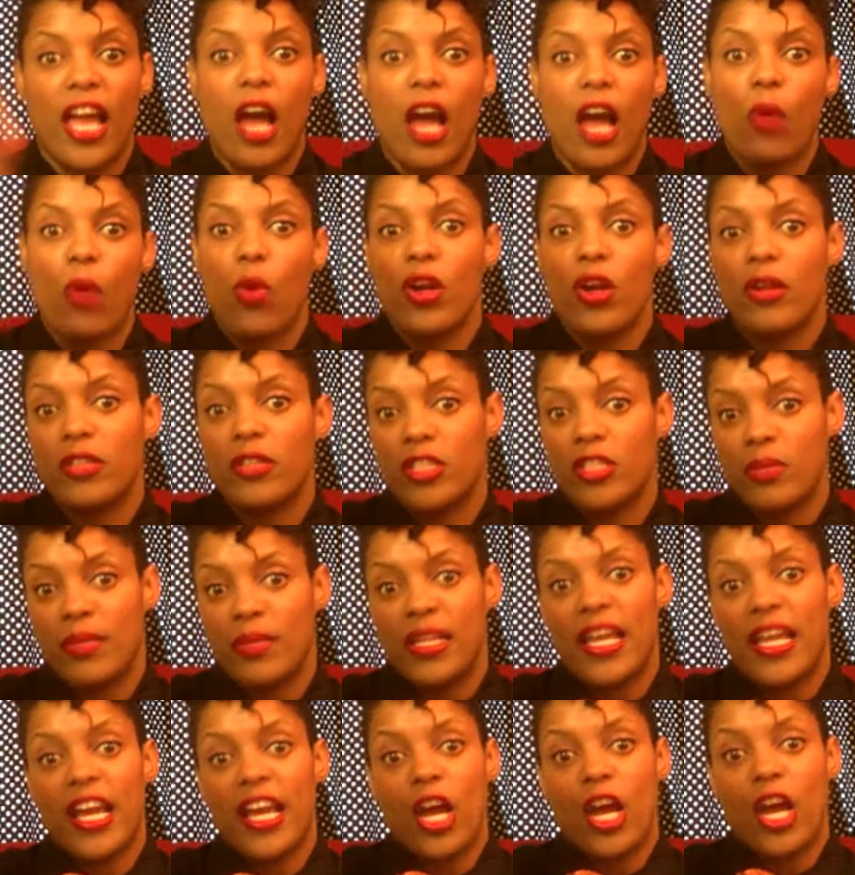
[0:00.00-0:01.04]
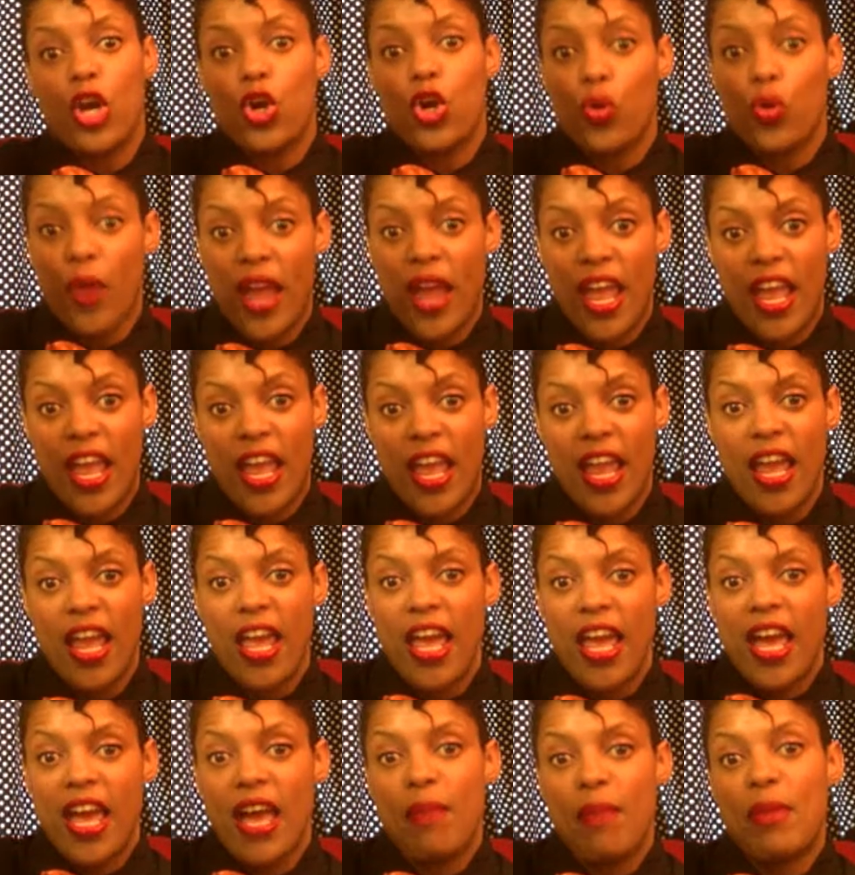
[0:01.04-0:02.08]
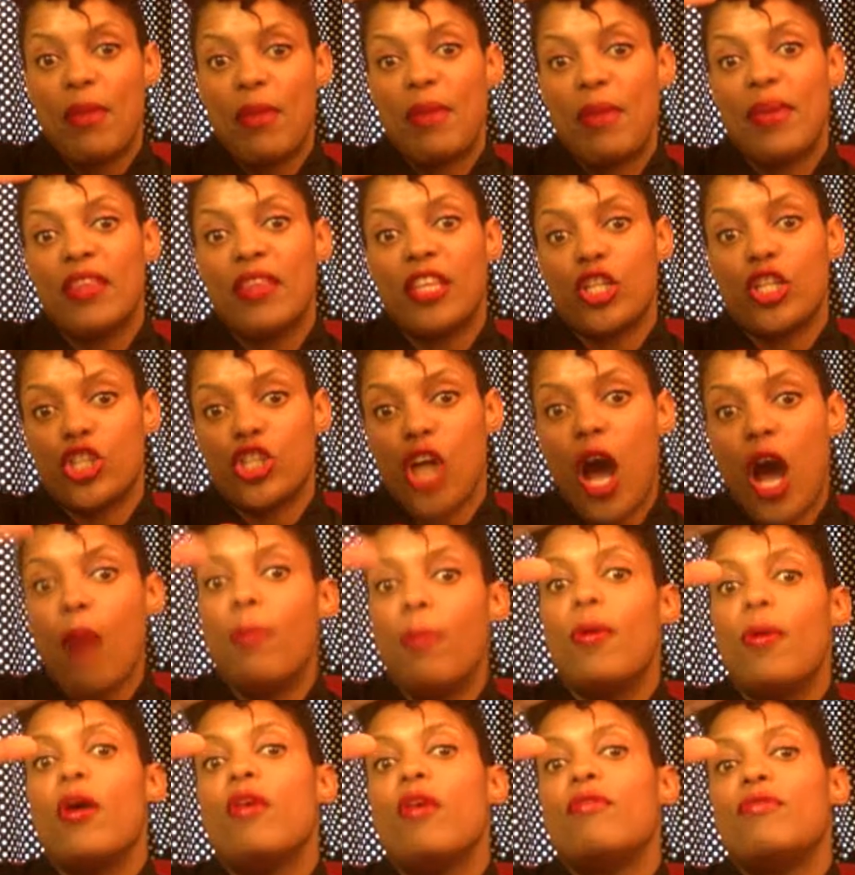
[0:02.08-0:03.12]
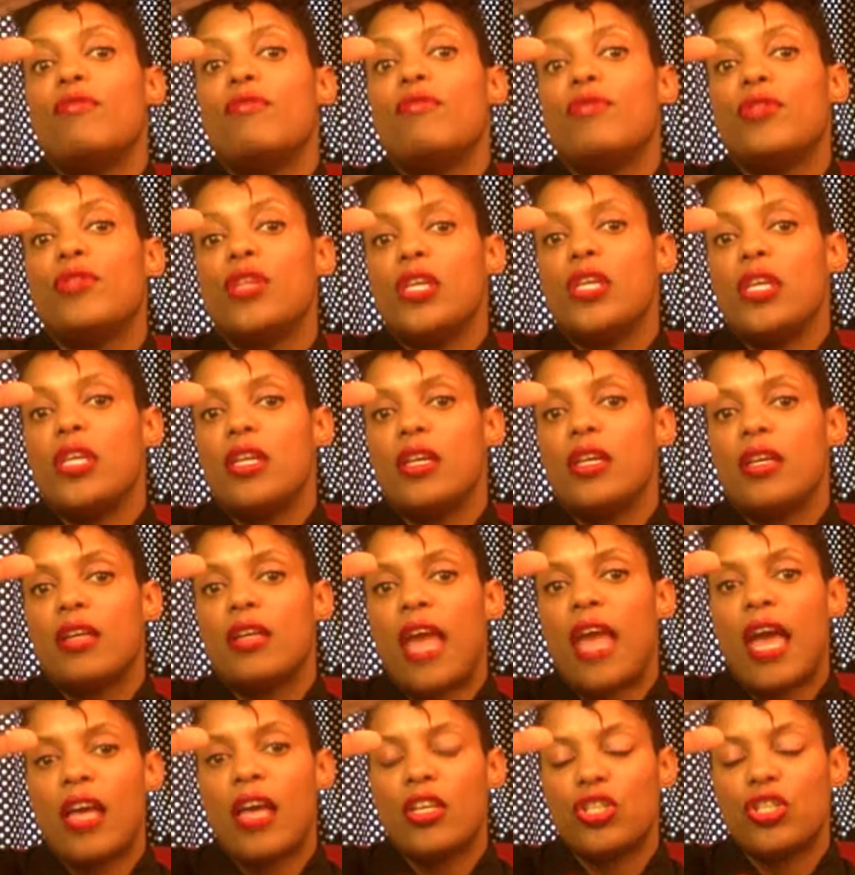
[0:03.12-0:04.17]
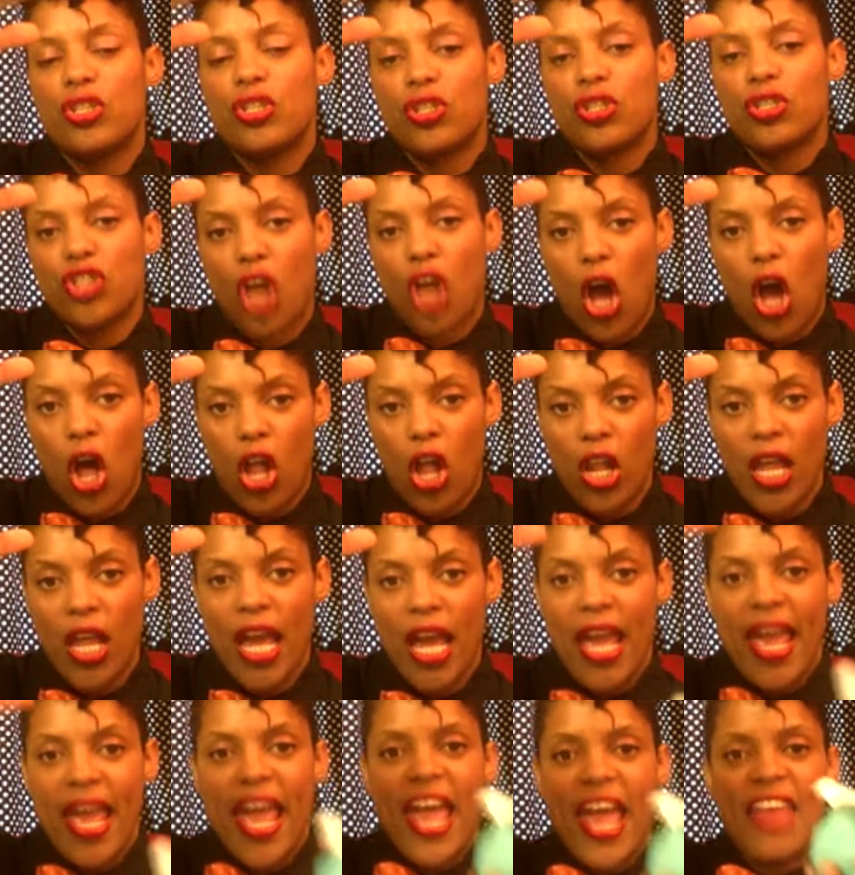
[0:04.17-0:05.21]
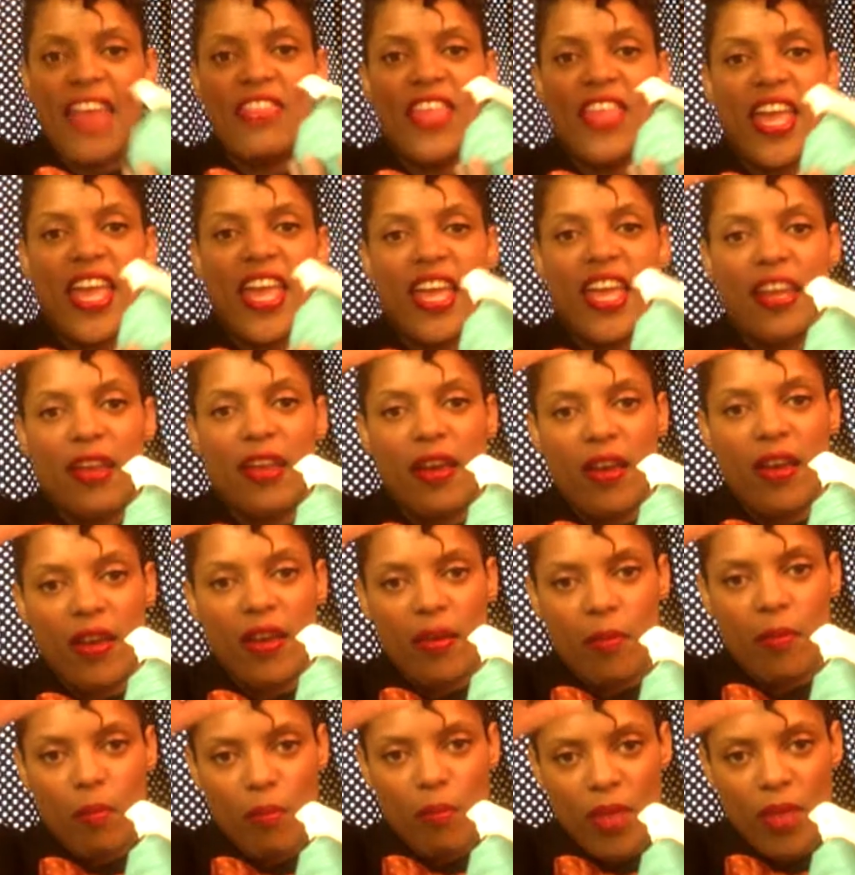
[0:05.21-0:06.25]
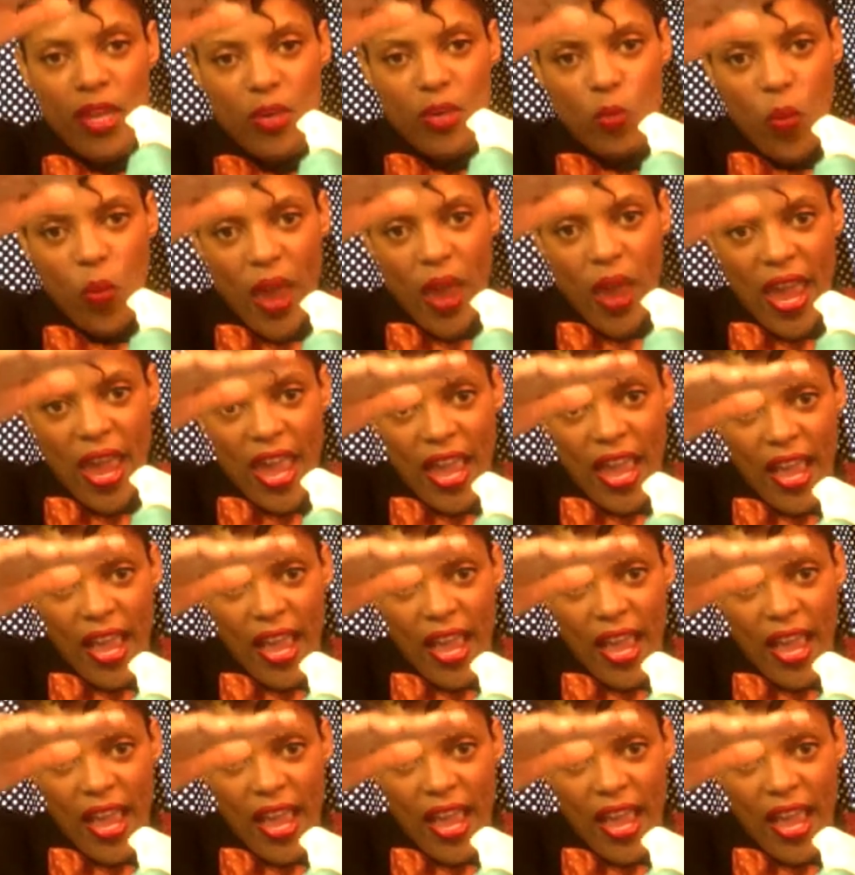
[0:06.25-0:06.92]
I want it to be like a gray, maybe at the top of the shawl, and then midway,